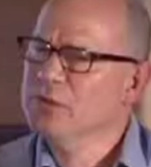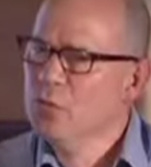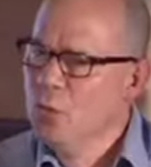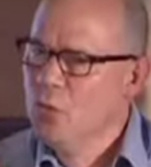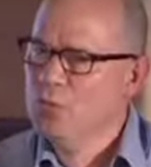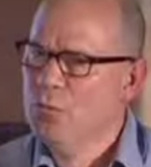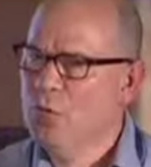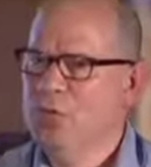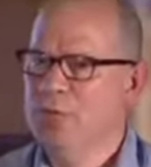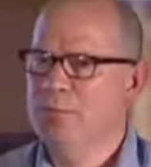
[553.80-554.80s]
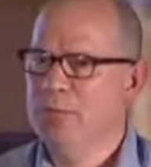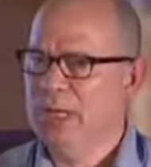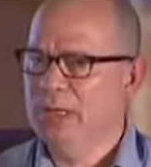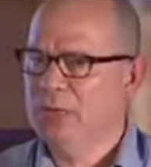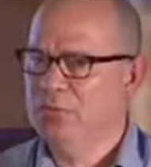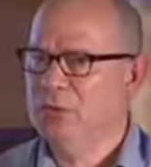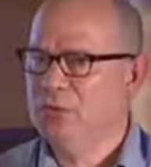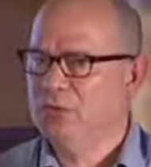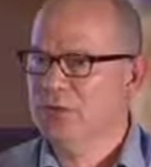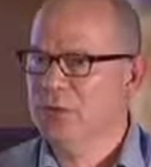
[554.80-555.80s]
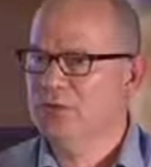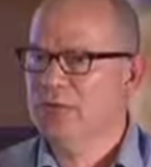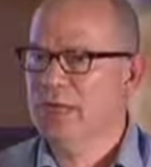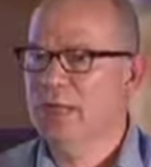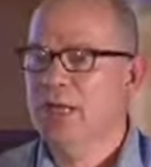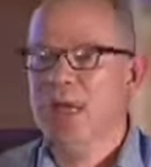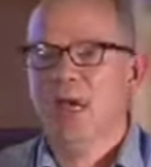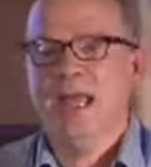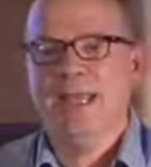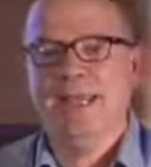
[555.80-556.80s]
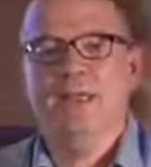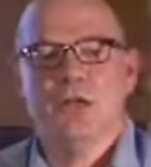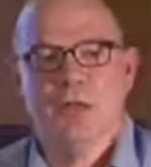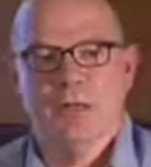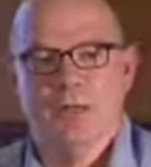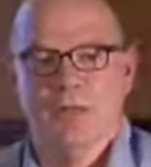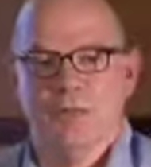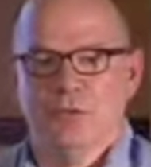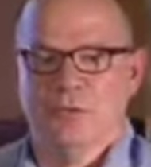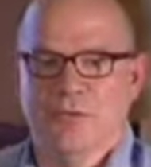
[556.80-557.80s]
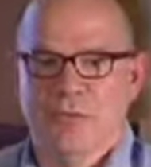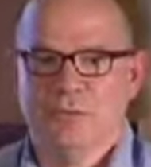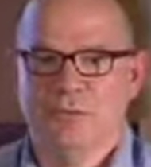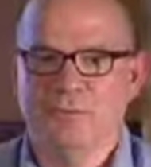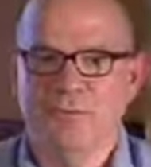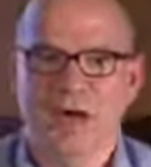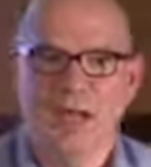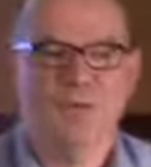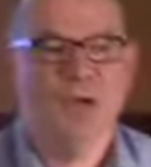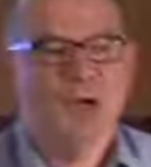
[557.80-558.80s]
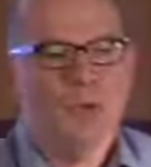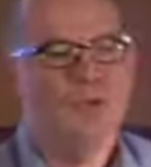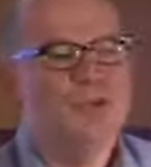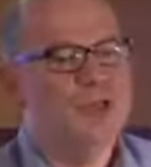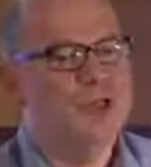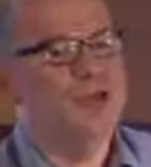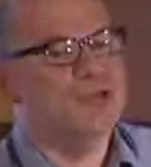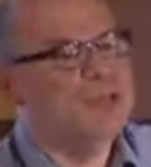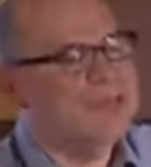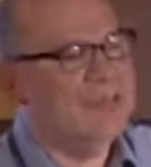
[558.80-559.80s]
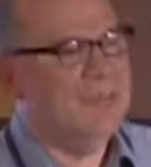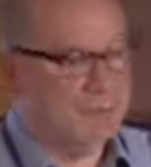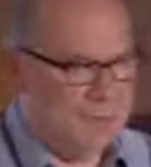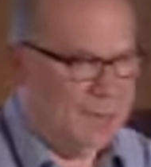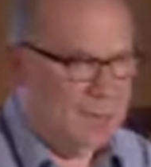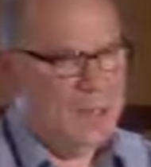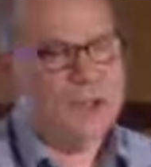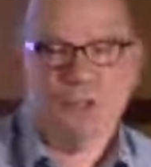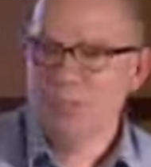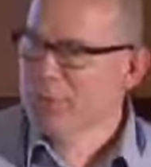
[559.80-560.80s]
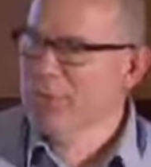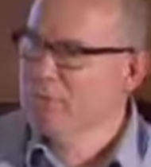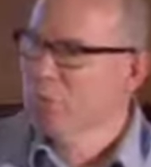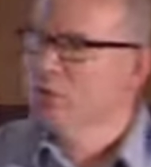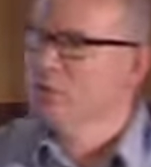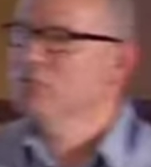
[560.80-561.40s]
an awful lot of debate because they were saying e-learning in 2005 was usually given to people as